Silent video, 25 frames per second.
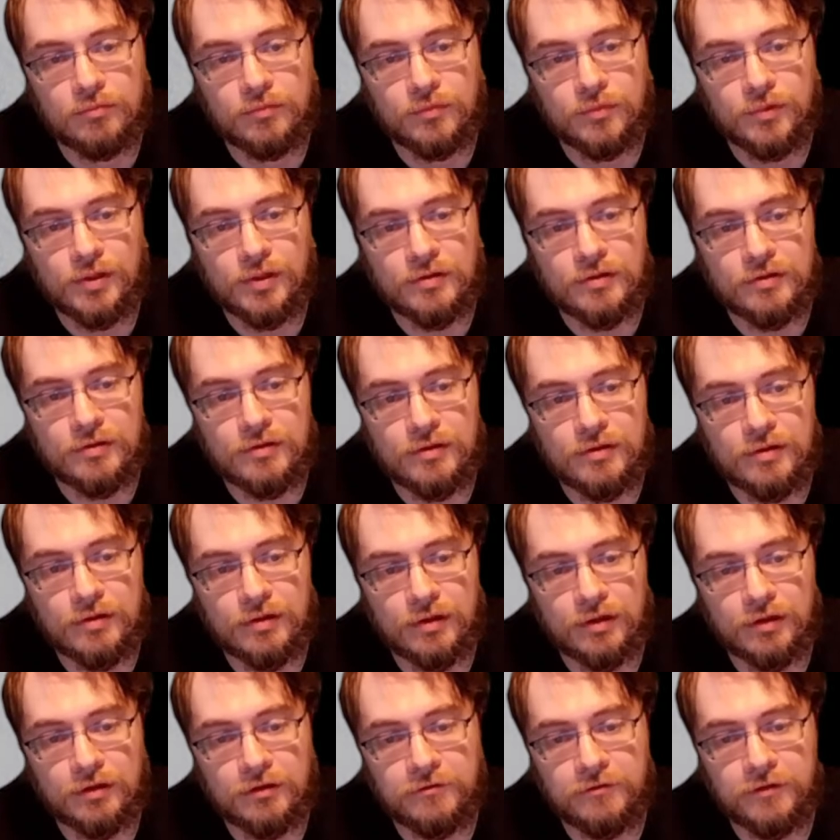You see the
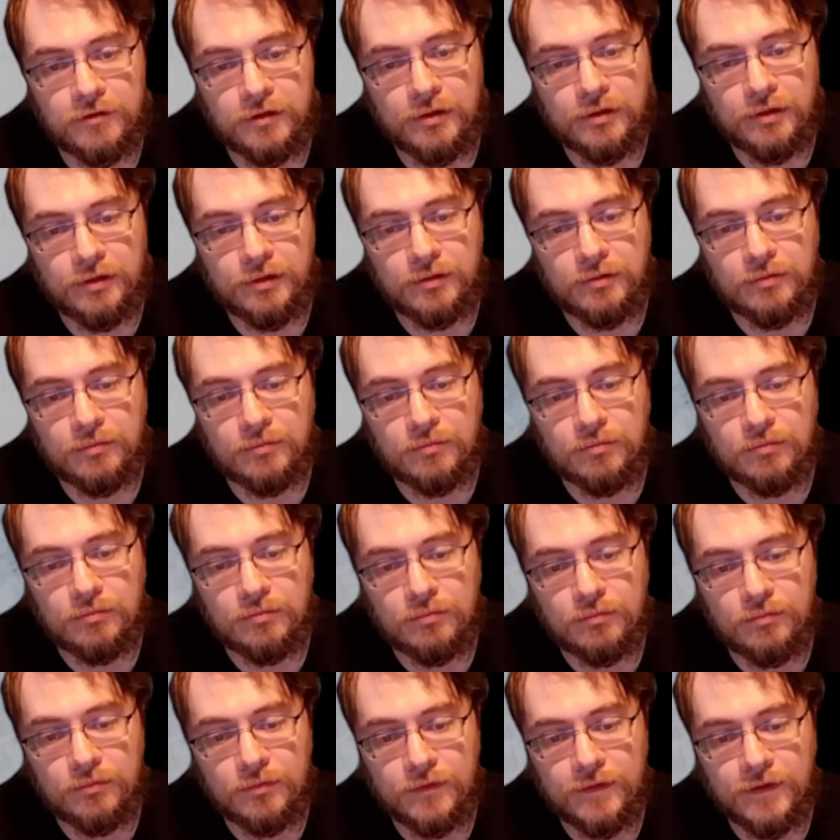ice failing,
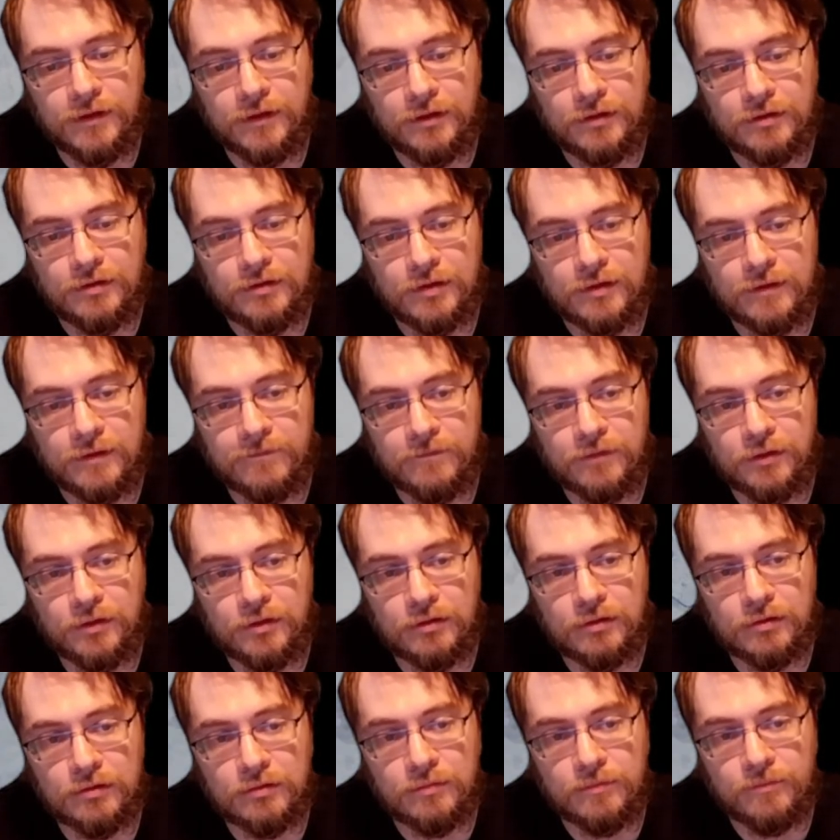getting
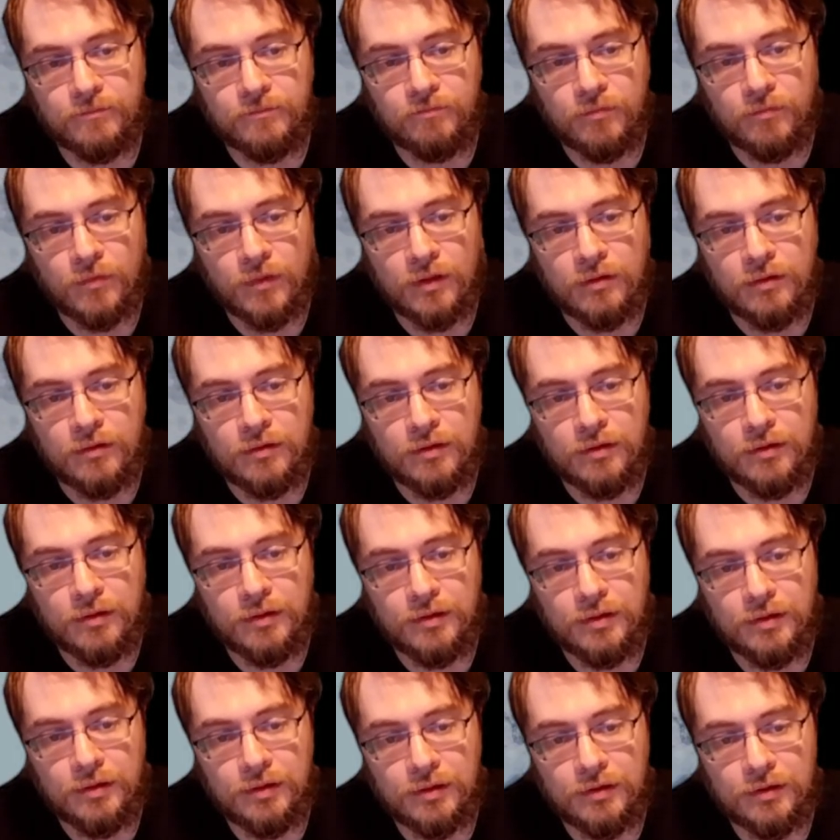thinner.
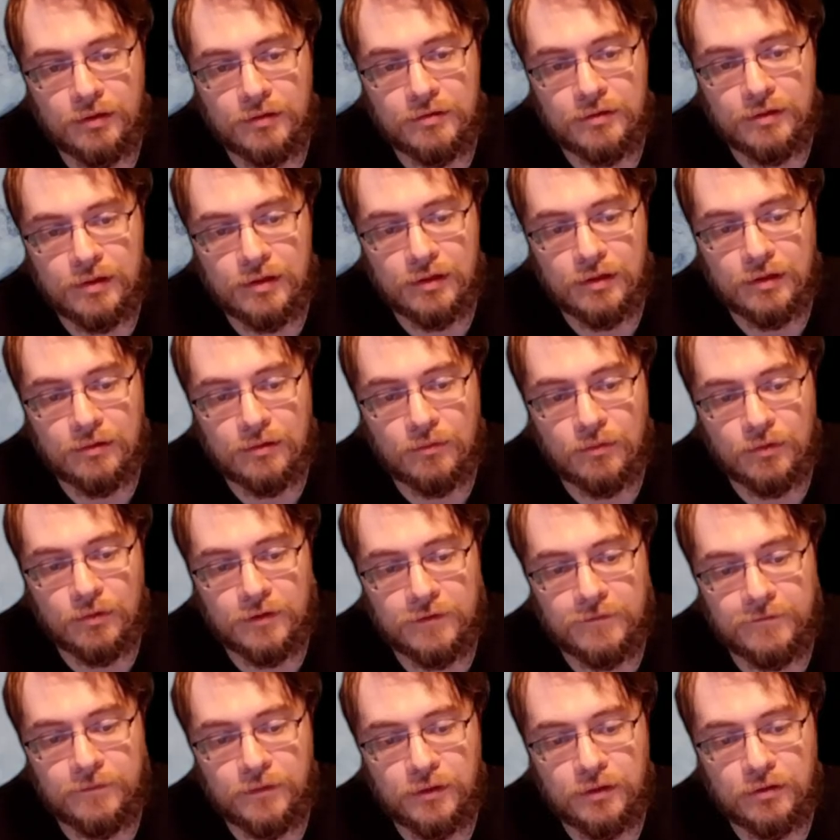The ice that is
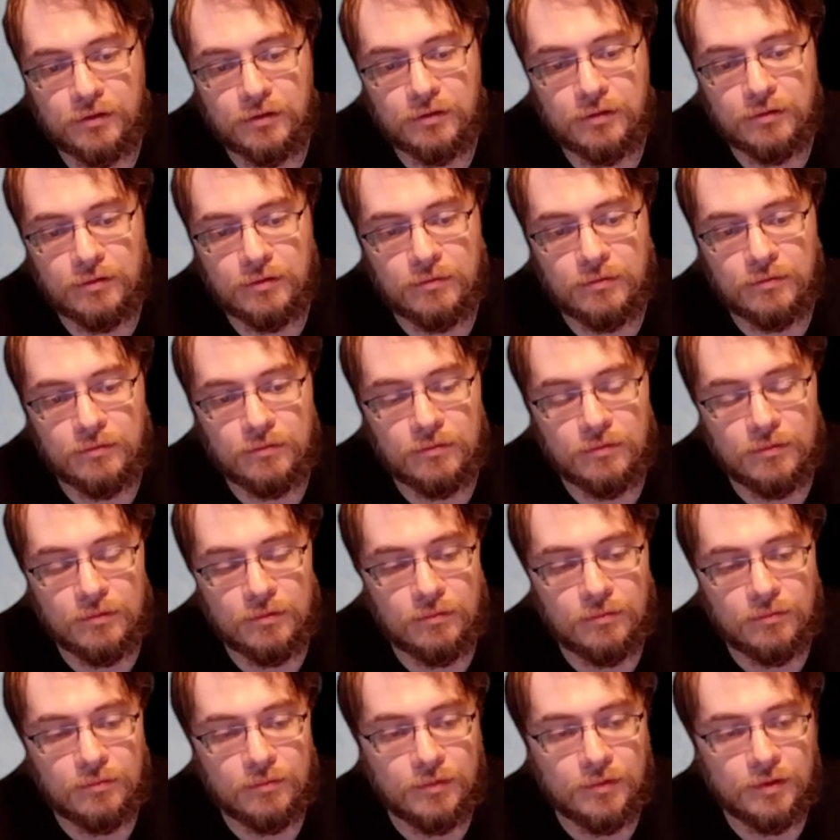thicker
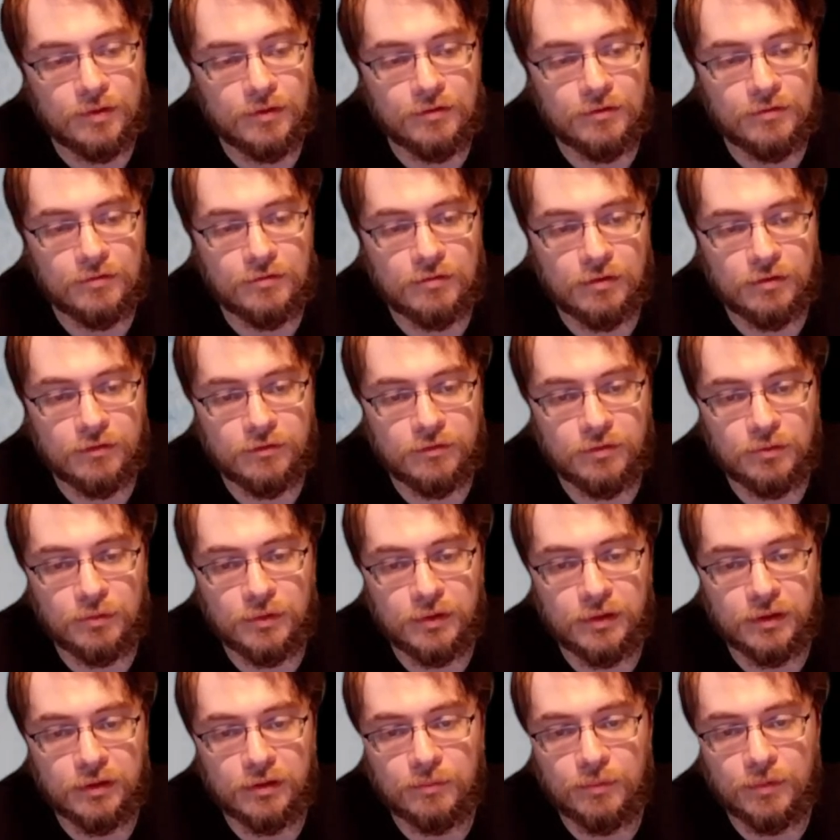is driven
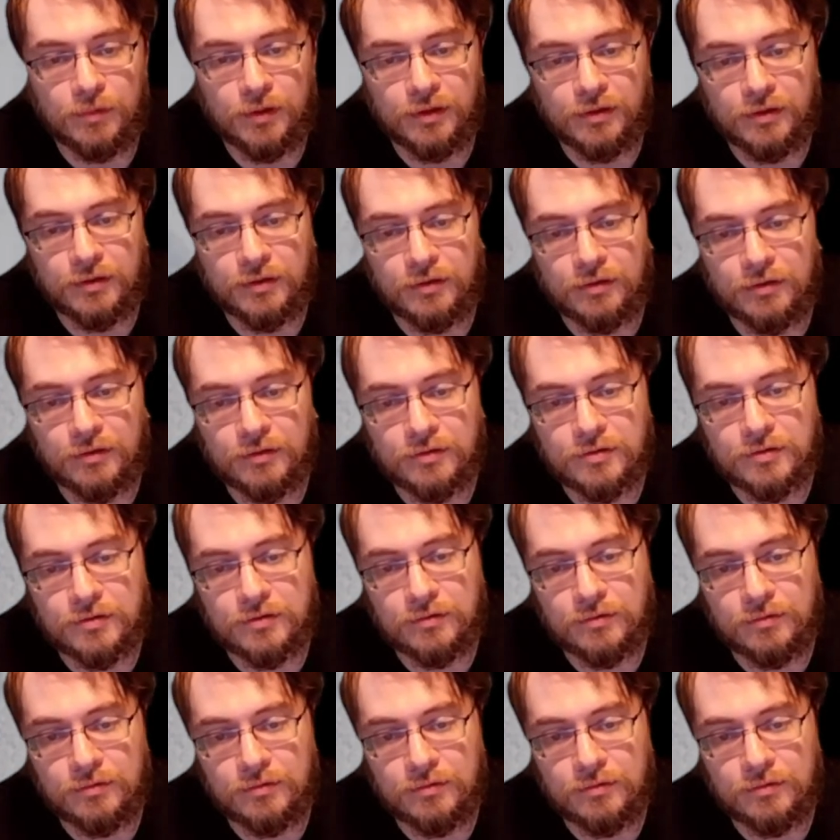away by the currents.